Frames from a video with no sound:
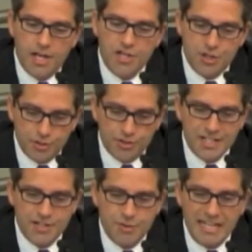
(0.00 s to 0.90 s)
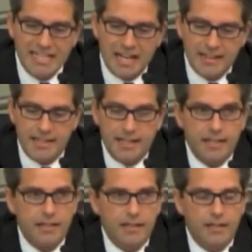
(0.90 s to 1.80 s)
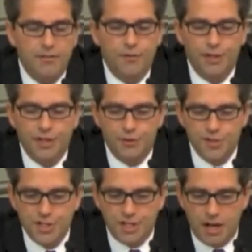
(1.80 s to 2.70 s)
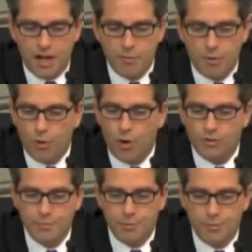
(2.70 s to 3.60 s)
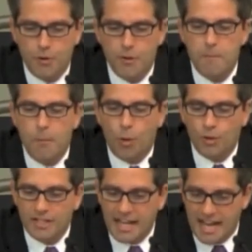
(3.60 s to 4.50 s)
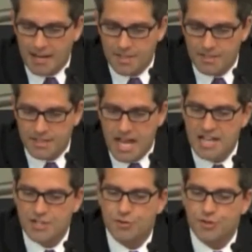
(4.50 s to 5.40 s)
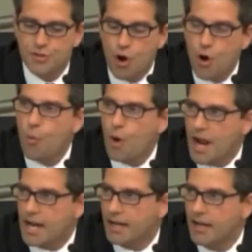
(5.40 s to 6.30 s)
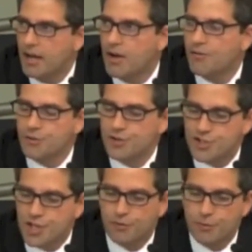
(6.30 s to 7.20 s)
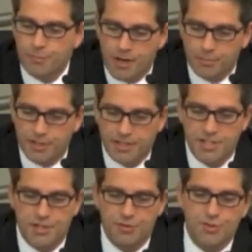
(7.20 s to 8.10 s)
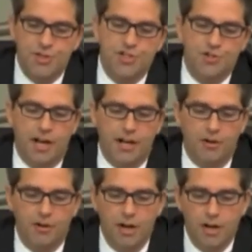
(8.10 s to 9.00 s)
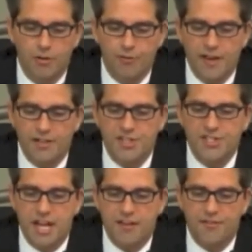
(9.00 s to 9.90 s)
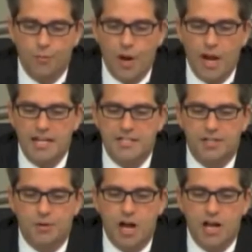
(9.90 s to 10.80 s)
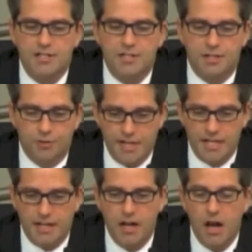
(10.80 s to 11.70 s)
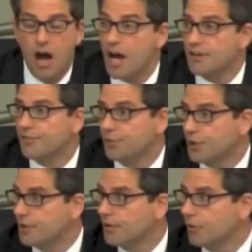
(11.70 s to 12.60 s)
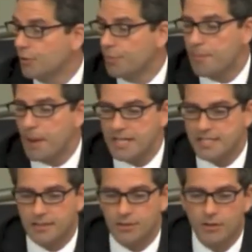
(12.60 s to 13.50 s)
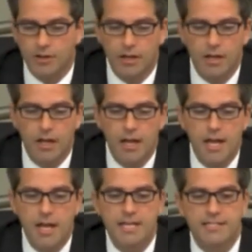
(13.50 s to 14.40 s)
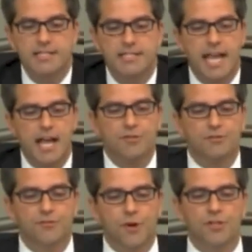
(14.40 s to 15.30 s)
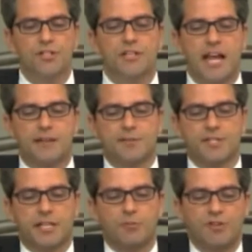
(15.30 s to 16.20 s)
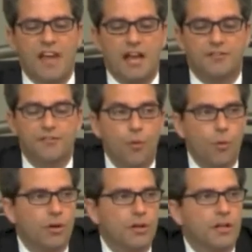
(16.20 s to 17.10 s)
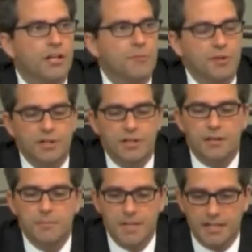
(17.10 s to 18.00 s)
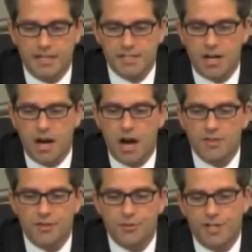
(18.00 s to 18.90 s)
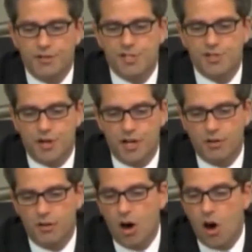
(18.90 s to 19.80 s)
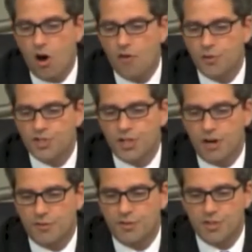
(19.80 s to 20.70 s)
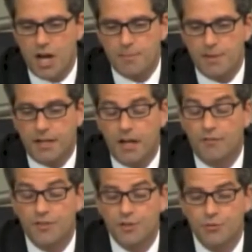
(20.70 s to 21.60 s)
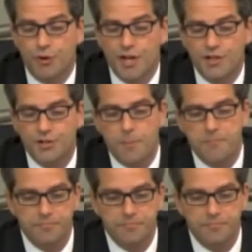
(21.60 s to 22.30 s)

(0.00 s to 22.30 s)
Certainly doing nothing for years to come will only promote more encampments, as there's no way for the general public to use the trail without a safe way to cross the creek on foot or by bicycle. Since council voted unanimously, we've had 4 community meetings on the Three Creeks Trail, all of which cover the topic of the new bridge.